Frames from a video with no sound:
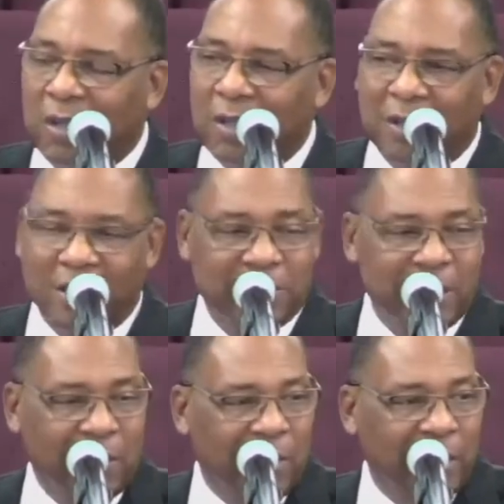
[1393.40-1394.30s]
Is that
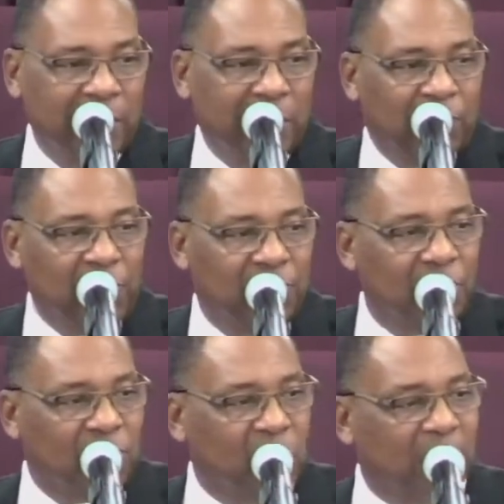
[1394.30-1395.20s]
right?
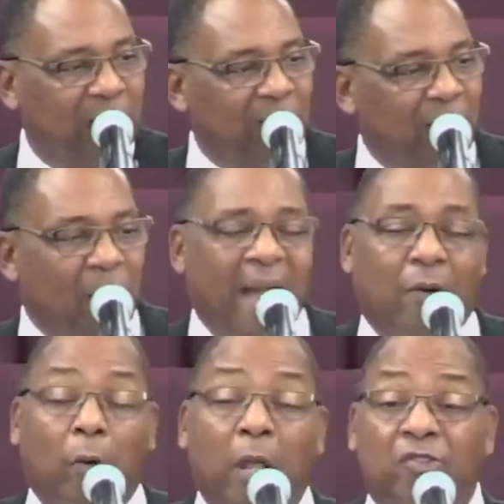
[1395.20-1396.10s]
Ephesians 2 and 8. For by
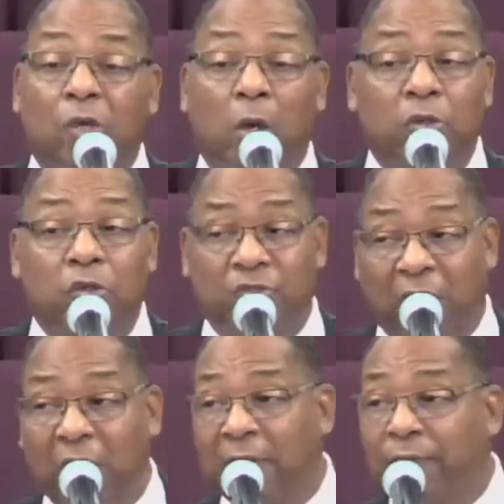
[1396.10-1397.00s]
grace are you
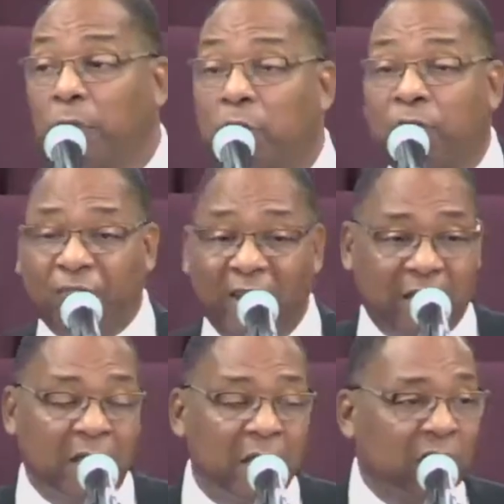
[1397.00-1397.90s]
saved through
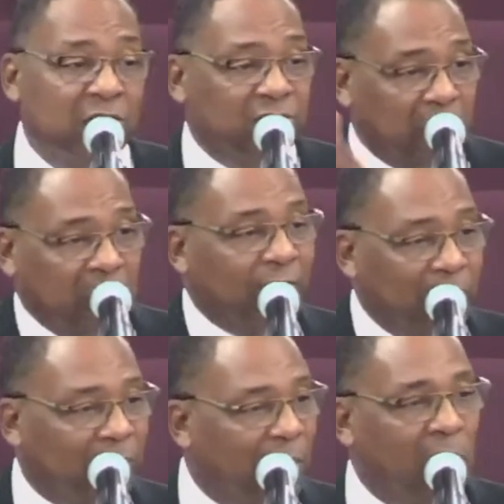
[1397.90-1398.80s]
faith. It is the gift
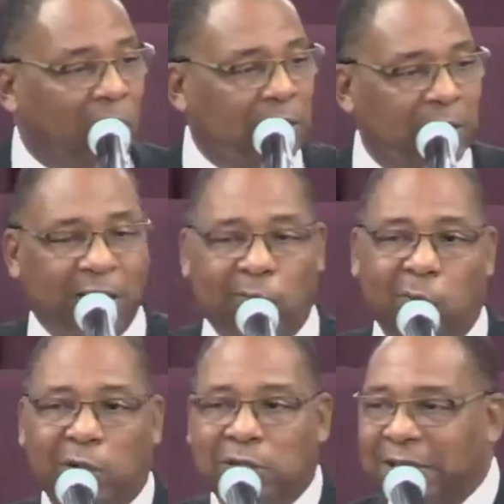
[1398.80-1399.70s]
of God, not a
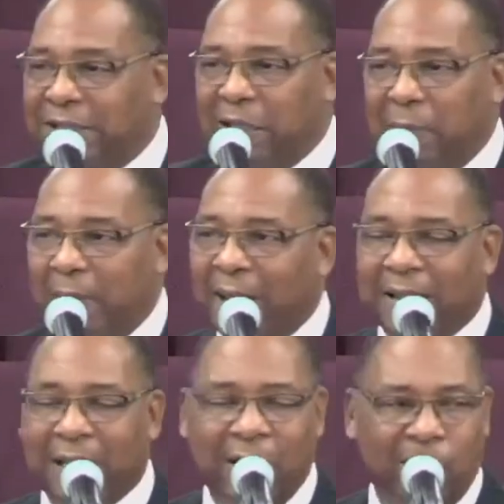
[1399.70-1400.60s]
work, lest any man,
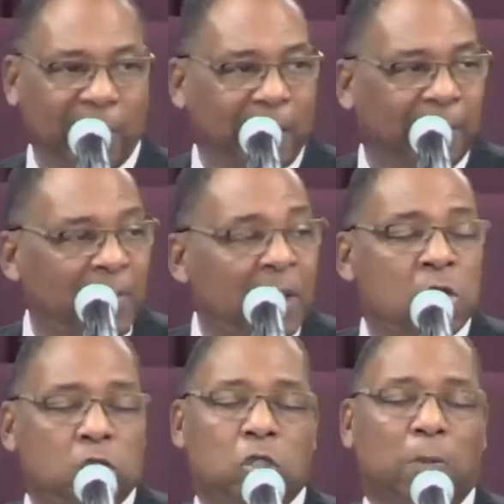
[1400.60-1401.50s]
help man,
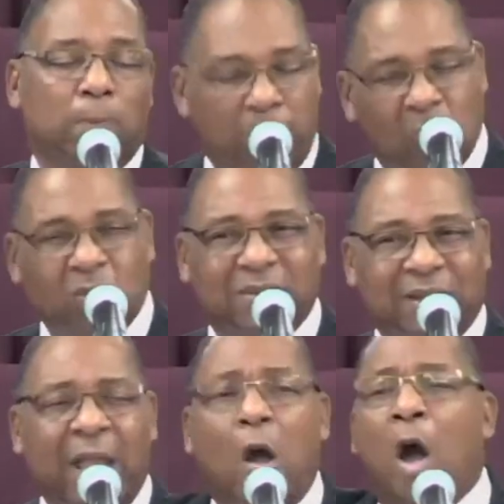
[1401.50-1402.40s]
should boast.
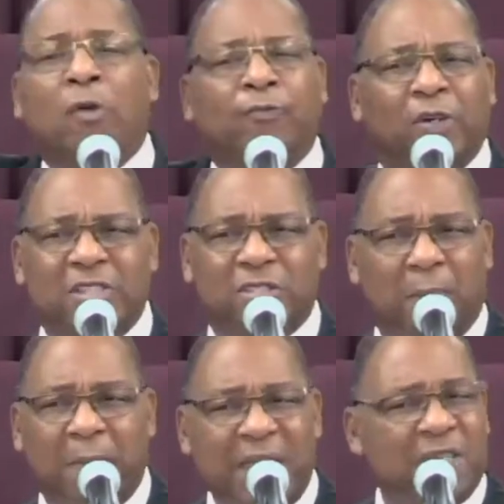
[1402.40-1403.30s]
Thank God for his
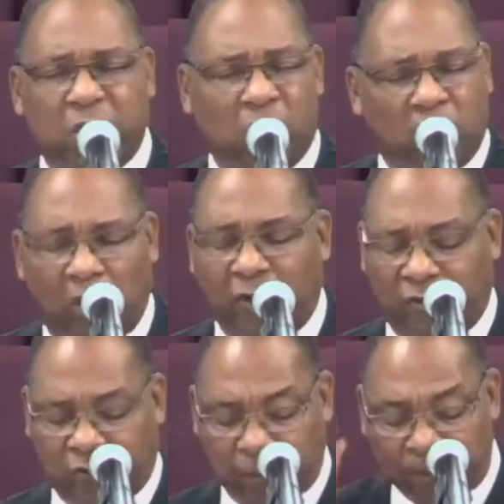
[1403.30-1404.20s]
amazing
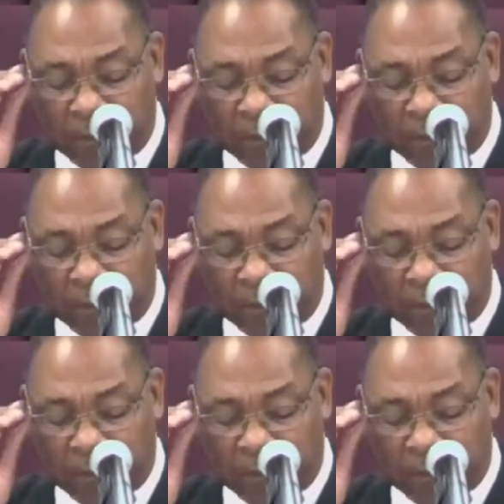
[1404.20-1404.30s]
grace.